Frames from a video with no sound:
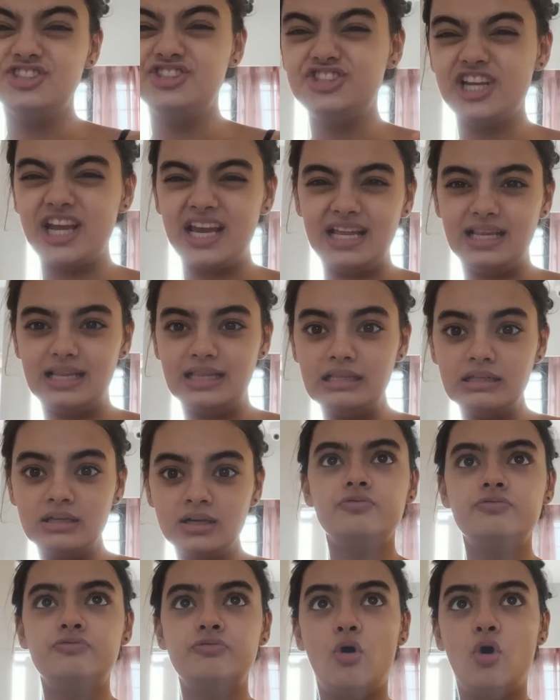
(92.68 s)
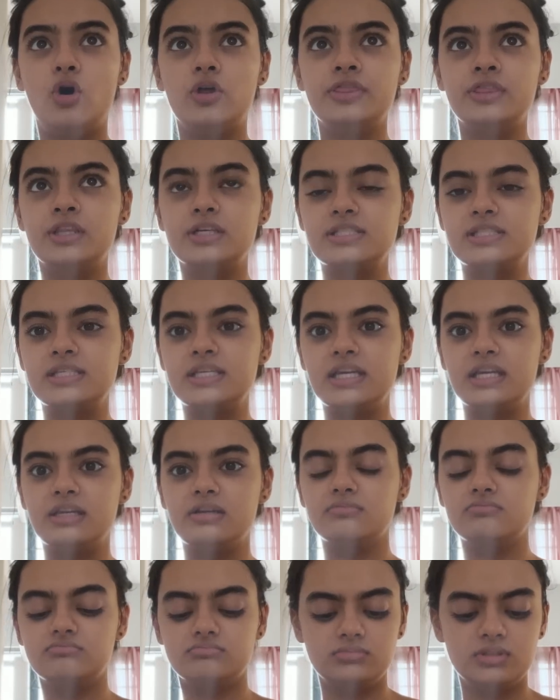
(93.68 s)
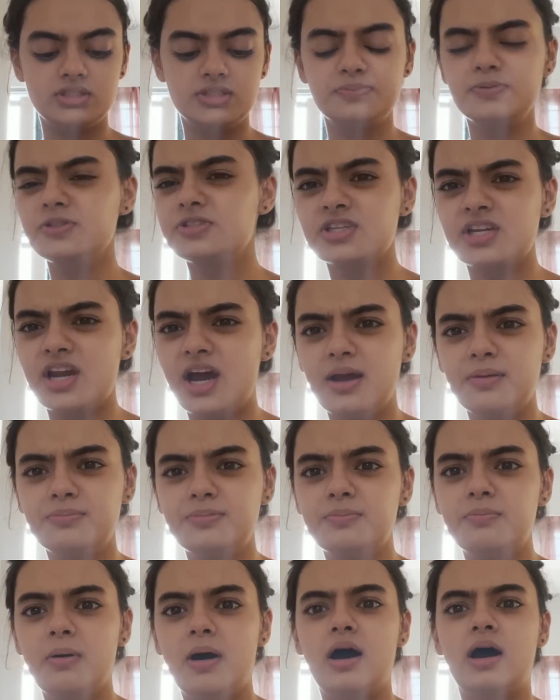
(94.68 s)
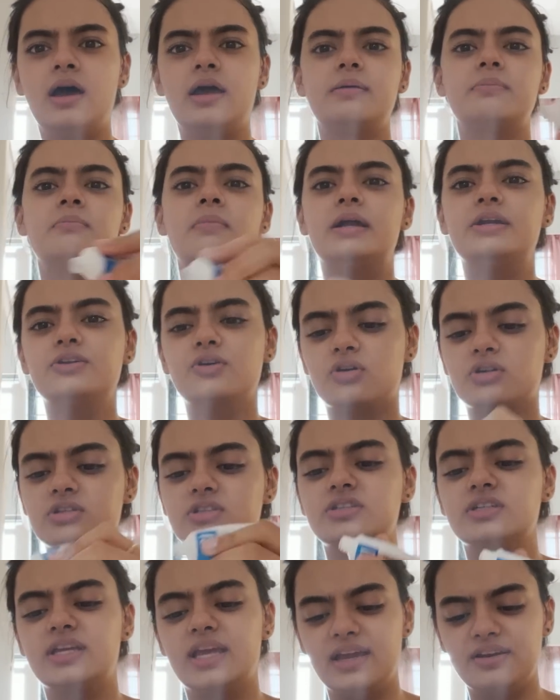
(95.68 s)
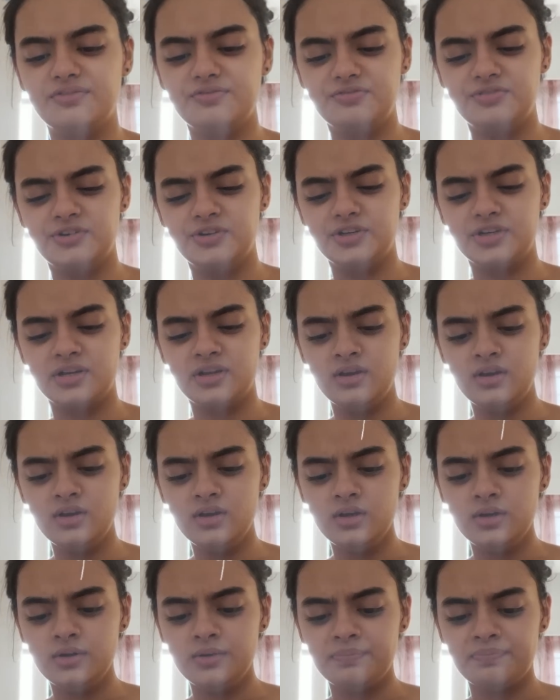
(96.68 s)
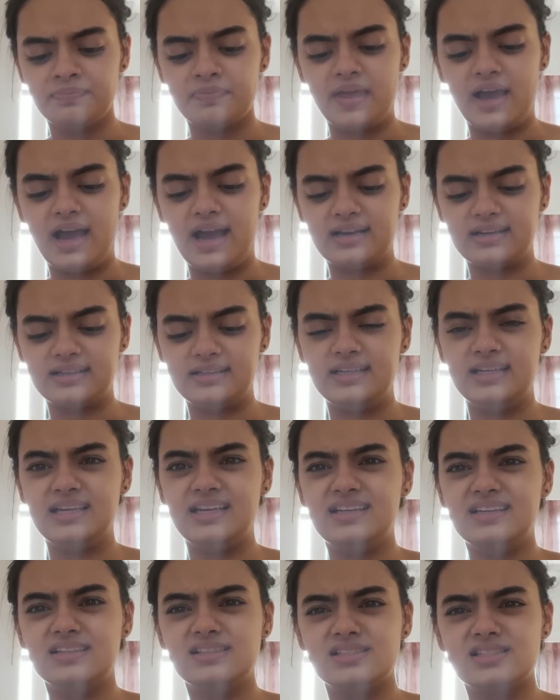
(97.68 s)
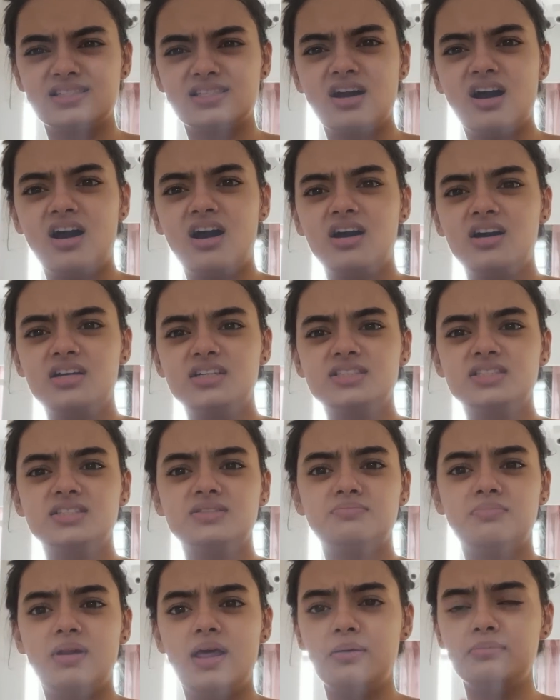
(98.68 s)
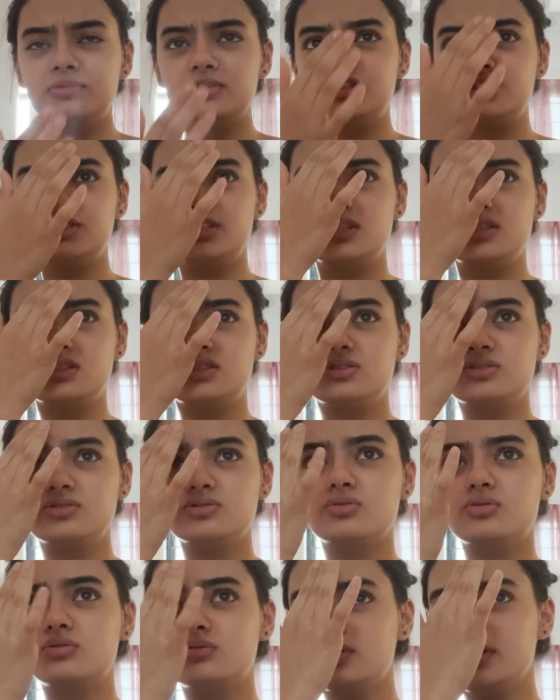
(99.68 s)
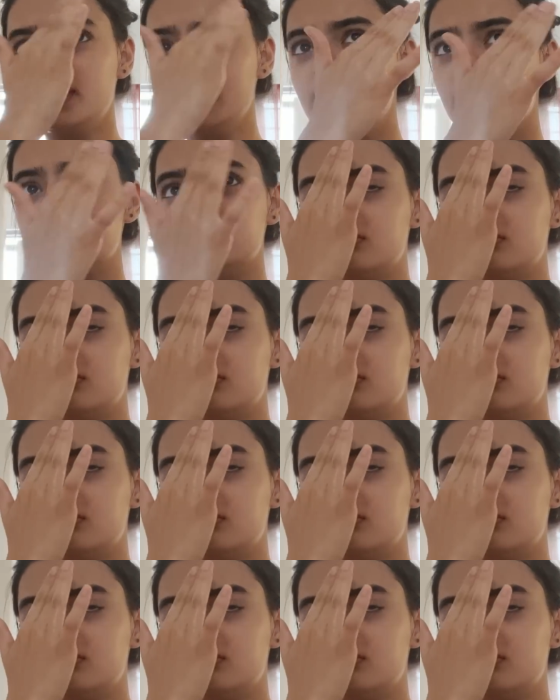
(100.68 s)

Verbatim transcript: gel on the skin. It's prescribed by my doctor again for acne and scars and blemishes. So yeah,